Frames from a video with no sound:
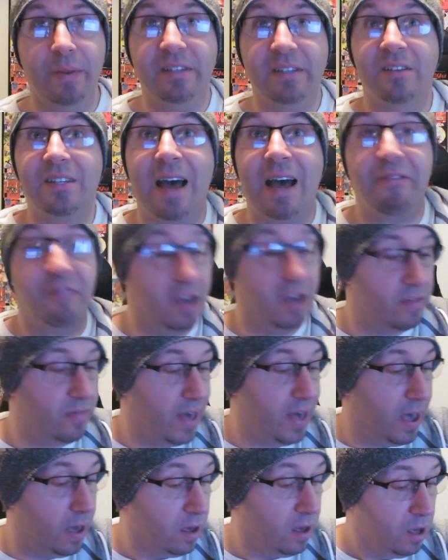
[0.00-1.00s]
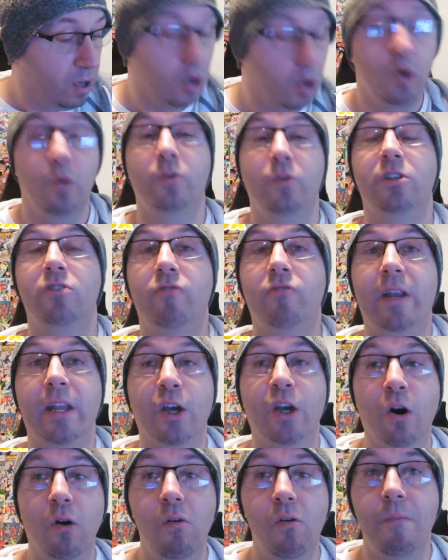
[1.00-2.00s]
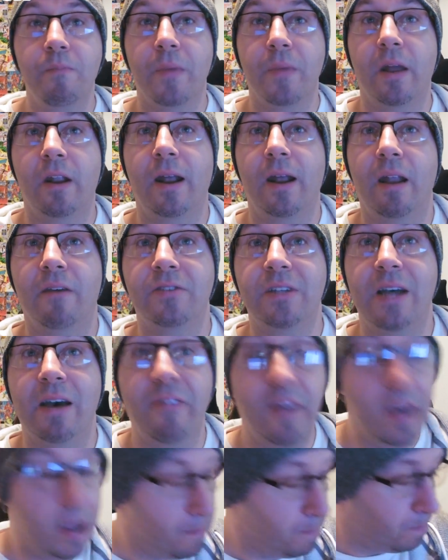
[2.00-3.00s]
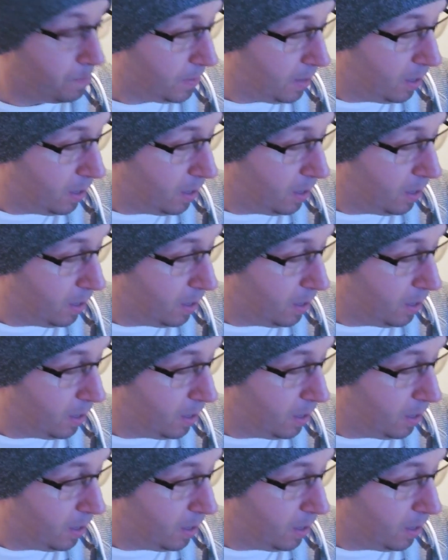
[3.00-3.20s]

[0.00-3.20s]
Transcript: bits of Taffy in there, which is really cool, and I love Taffy.